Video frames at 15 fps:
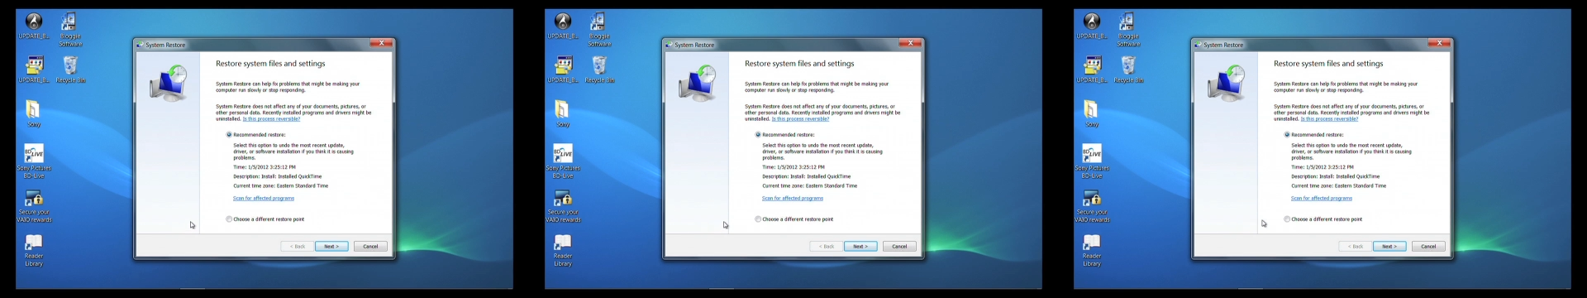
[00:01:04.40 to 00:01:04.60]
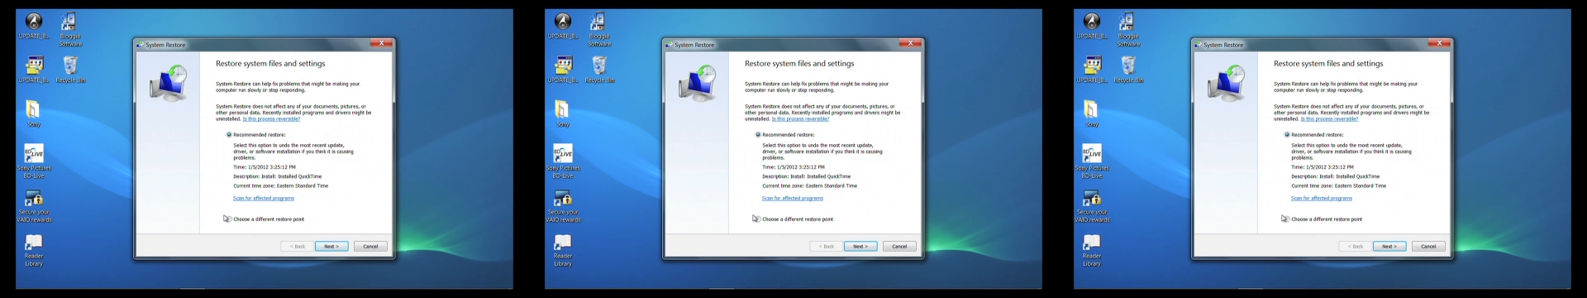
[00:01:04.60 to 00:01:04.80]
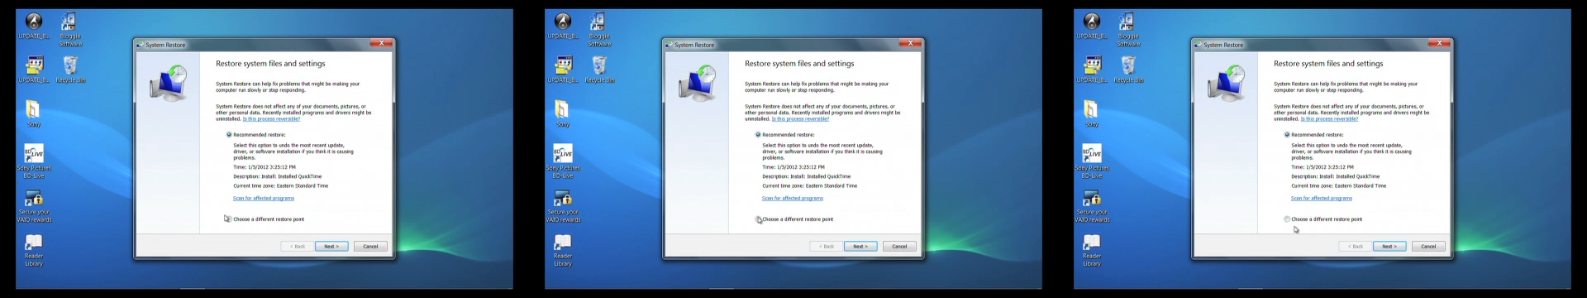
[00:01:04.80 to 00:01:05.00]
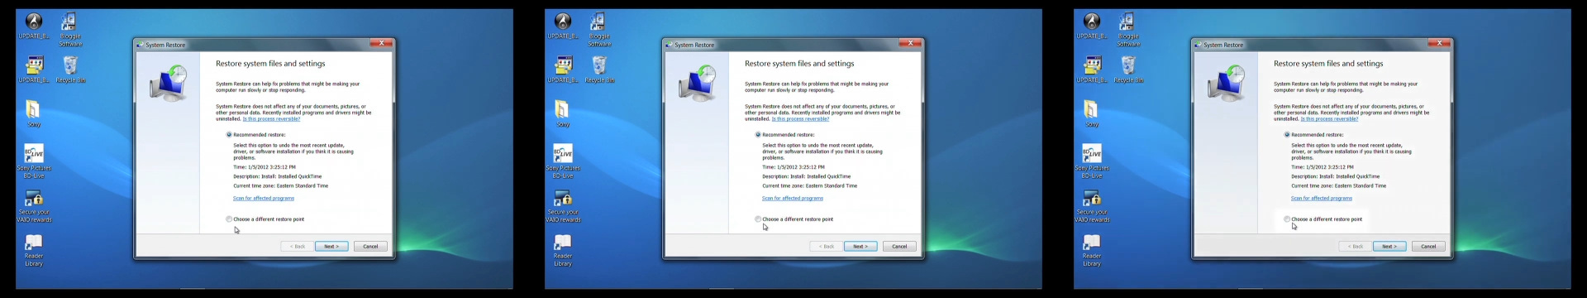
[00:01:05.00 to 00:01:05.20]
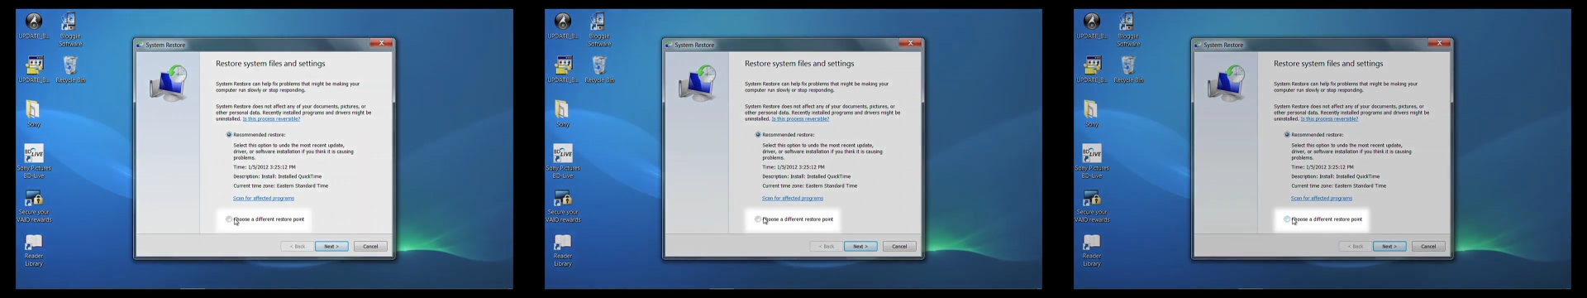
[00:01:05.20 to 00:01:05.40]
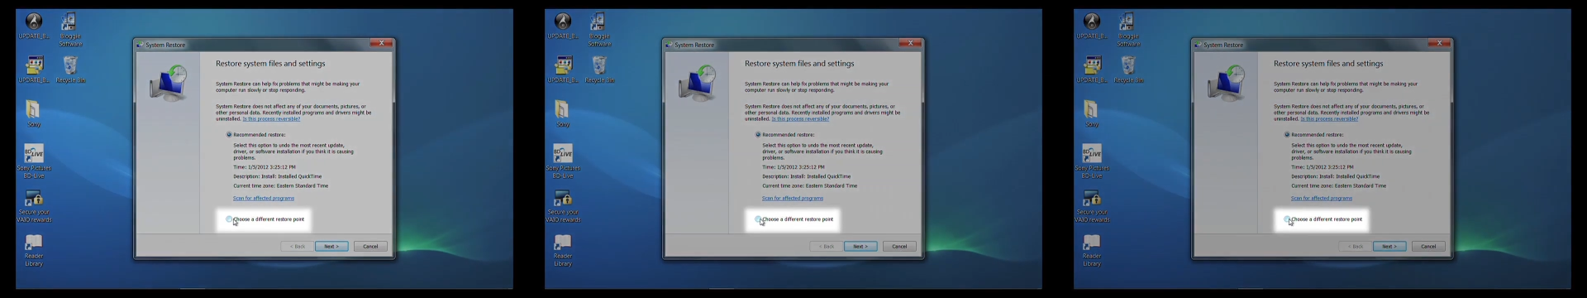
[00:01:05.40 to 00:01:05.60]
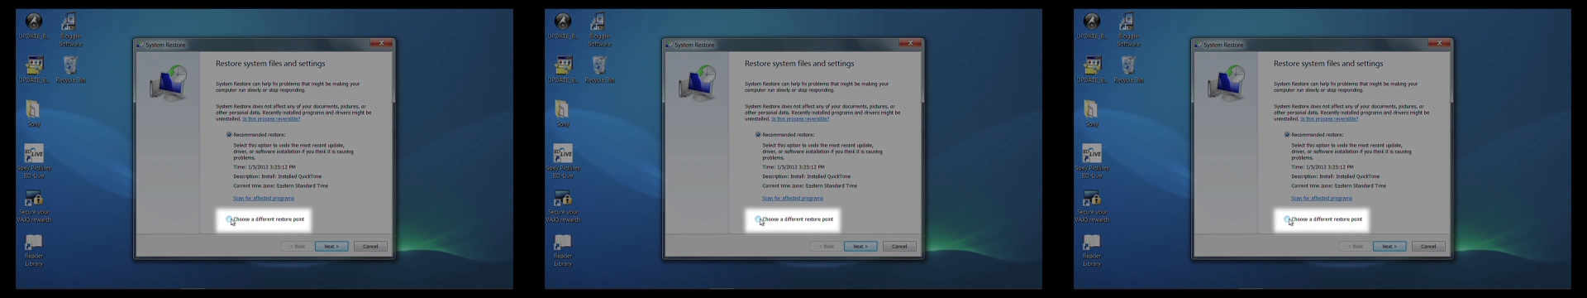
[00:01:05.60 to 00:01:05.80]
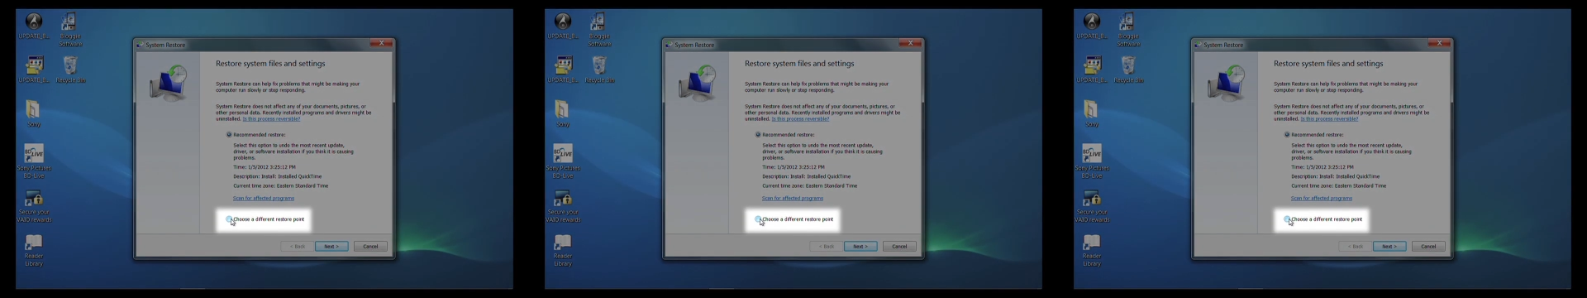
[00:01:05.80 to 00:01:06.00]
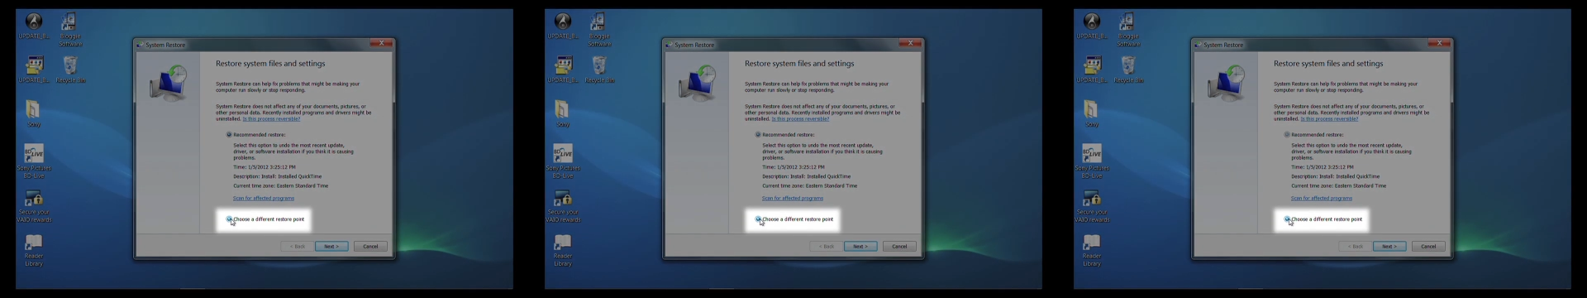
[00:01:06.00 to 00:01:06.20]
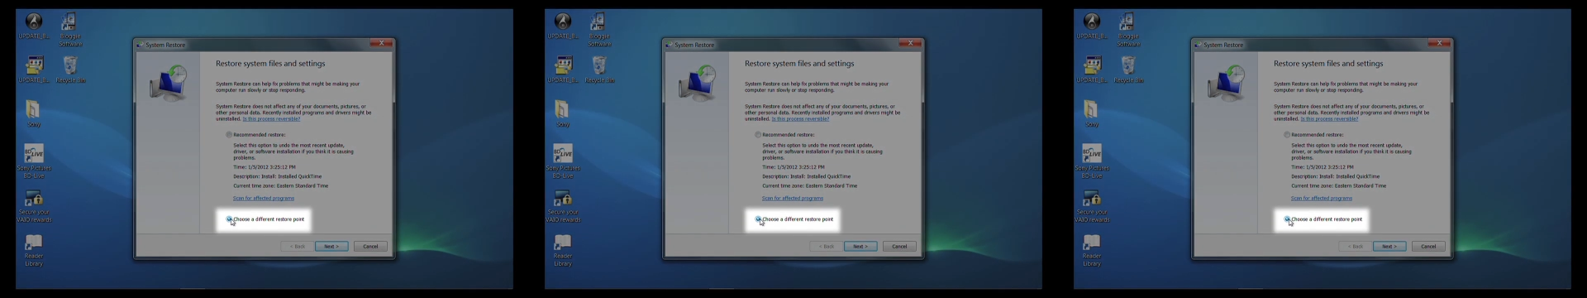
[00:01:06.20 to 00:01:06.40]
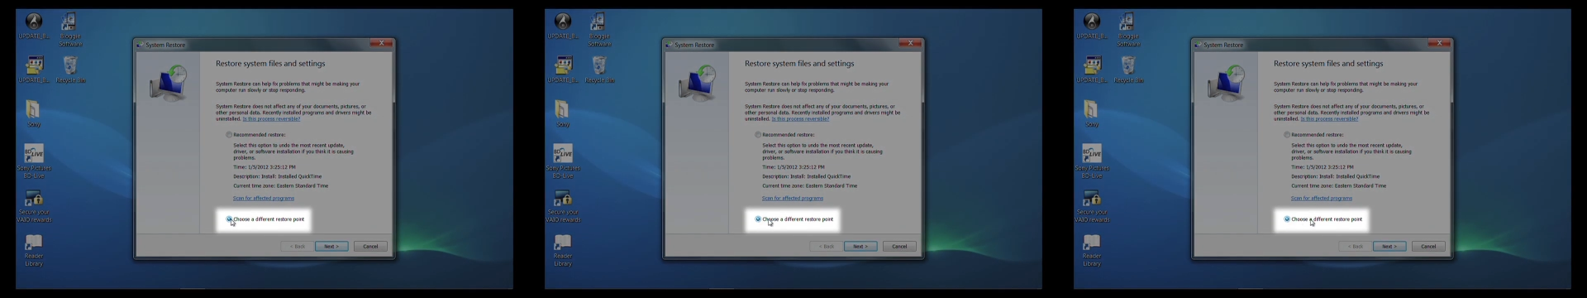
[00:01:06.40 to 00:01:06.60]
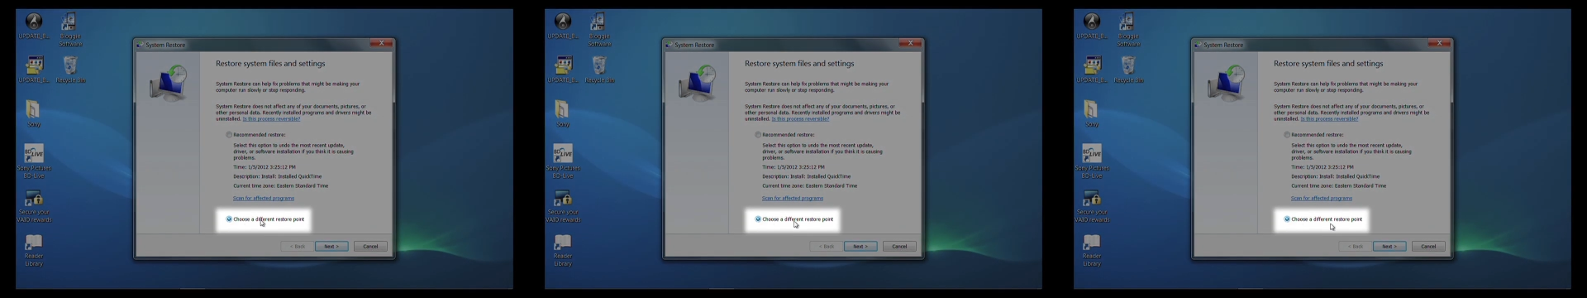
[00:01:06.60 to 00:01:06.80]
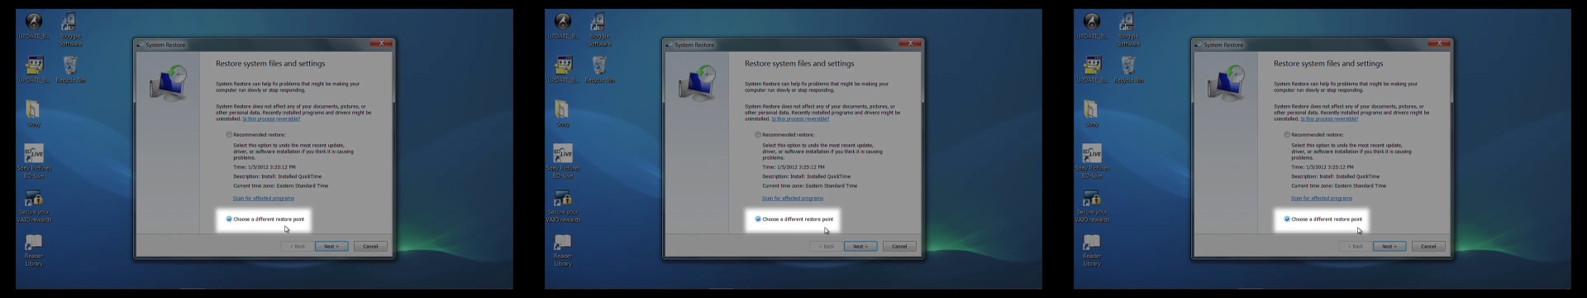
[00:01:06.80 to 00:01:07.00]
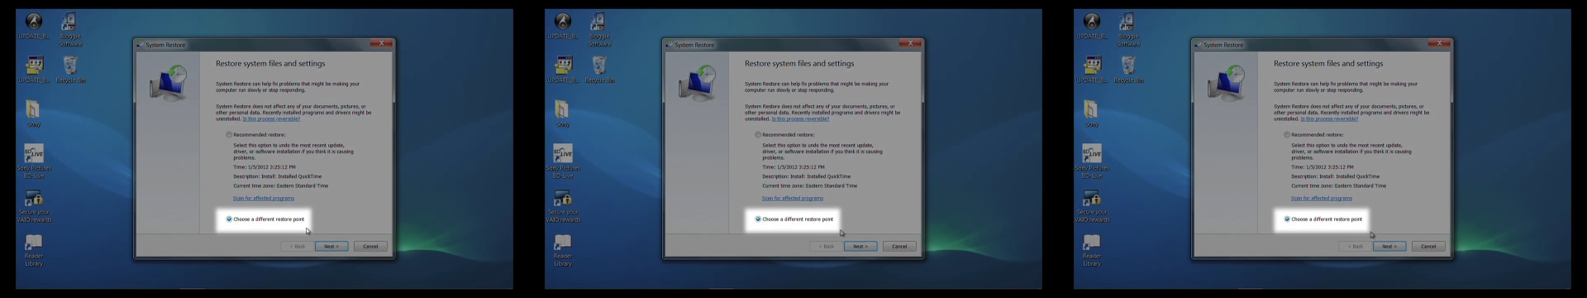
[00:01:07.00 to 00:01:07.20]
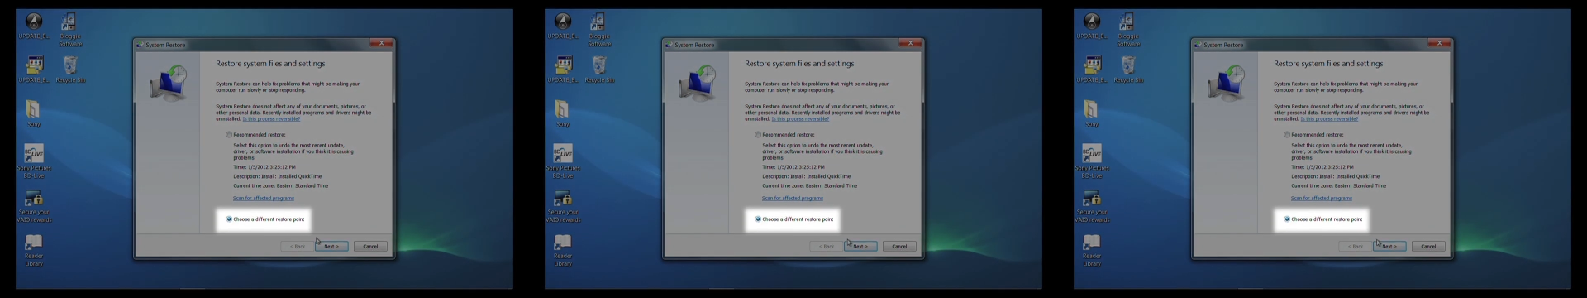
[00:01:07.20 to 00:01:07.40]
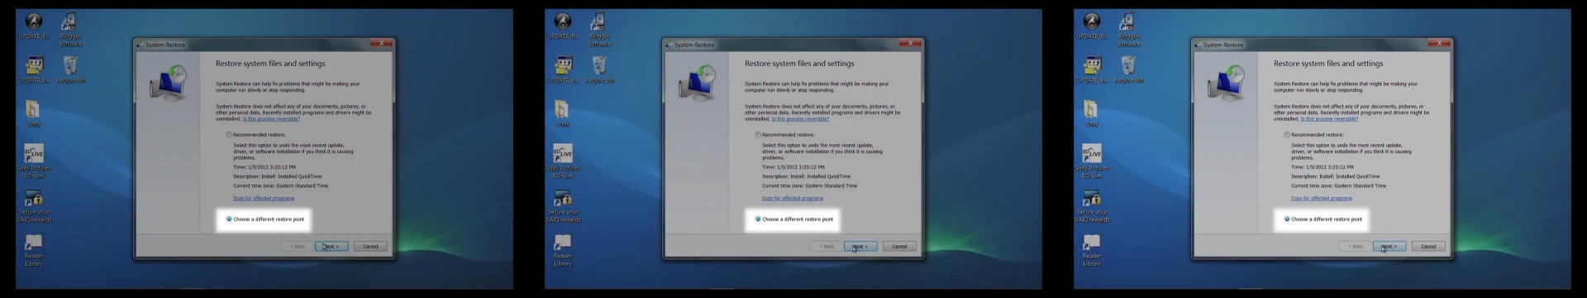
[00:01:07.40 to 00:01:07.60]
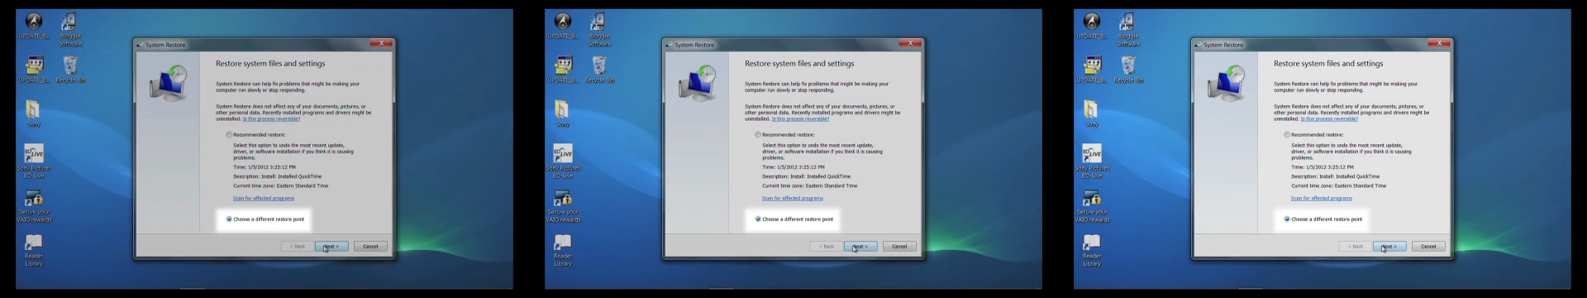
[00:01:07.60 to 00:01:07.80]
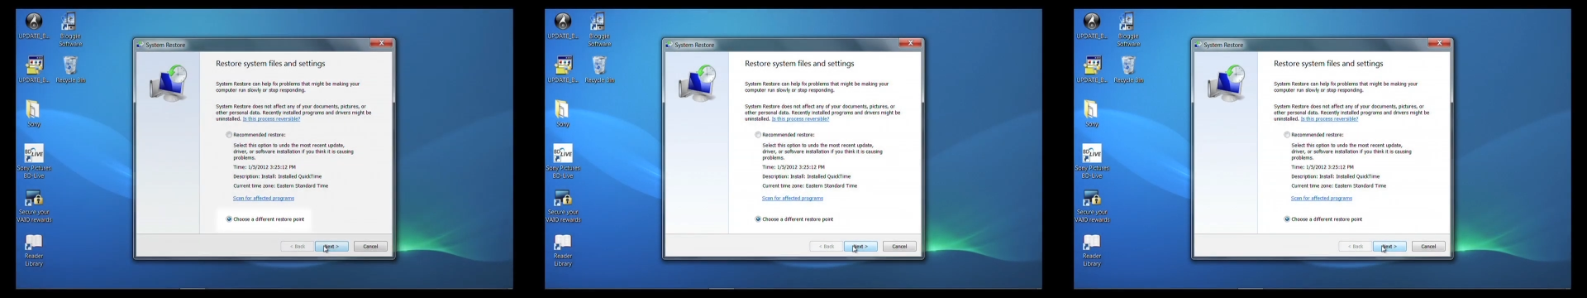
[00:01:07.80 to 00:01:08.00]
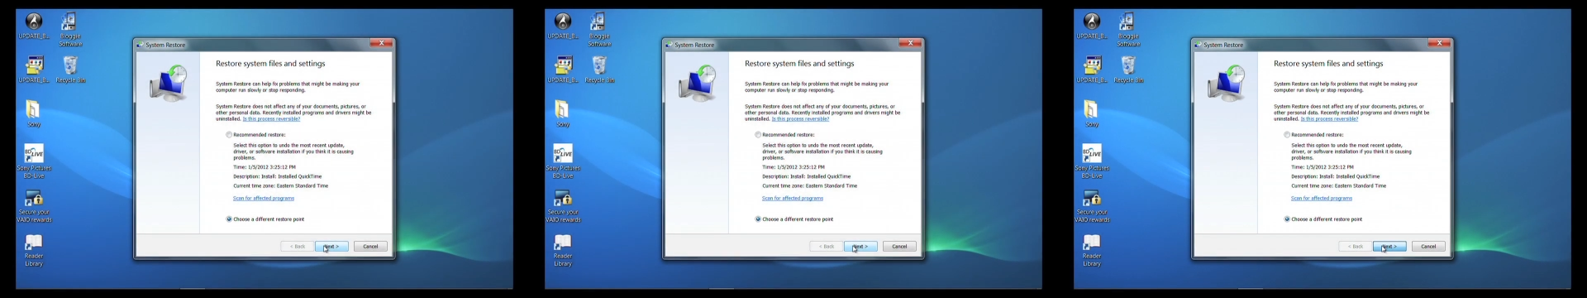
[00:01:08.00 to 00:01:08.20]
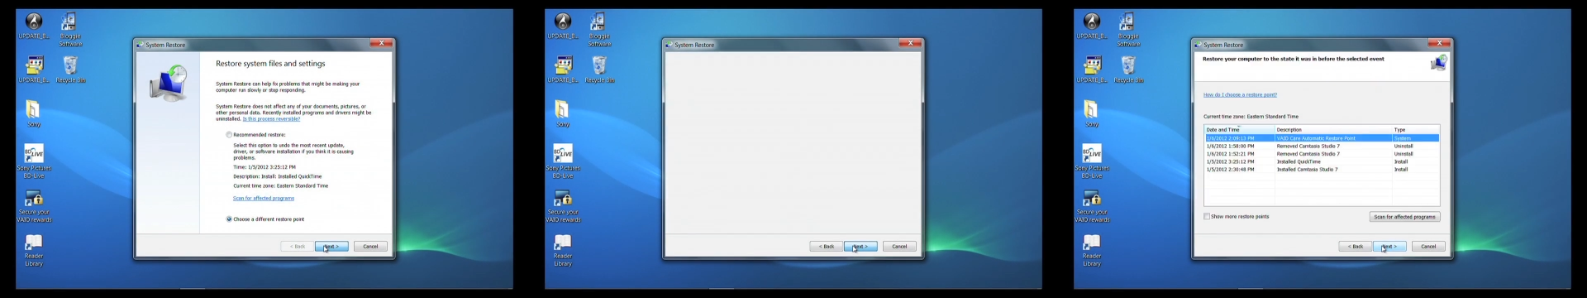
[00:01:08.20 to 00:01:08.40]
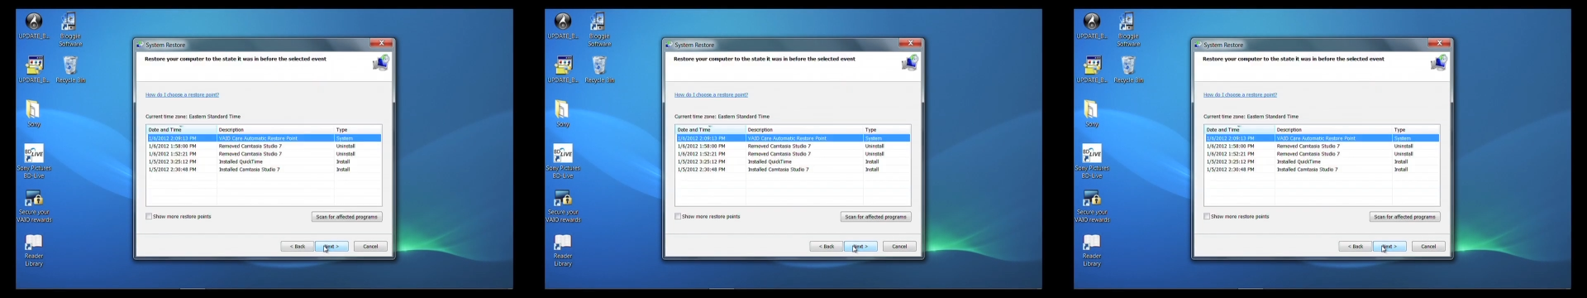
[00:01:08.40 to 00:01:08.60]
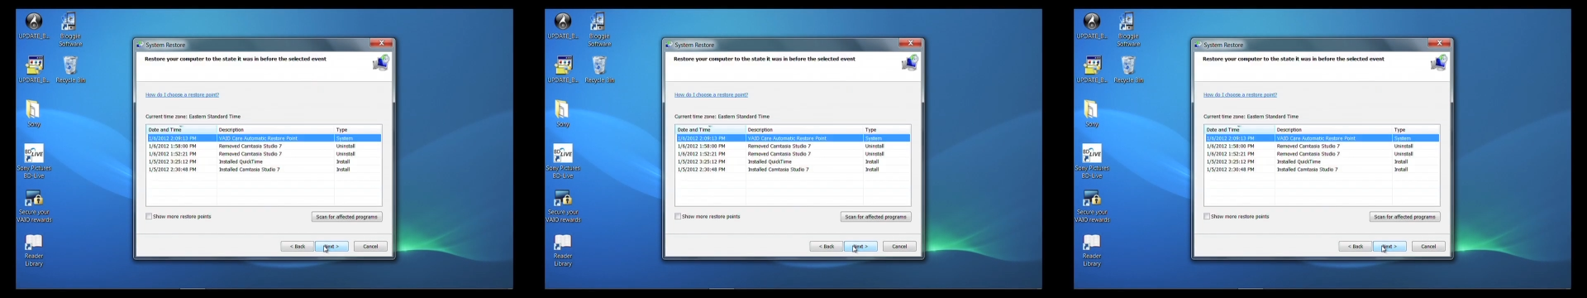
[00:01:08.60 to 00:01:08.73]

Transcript: [unreadable: no face in view]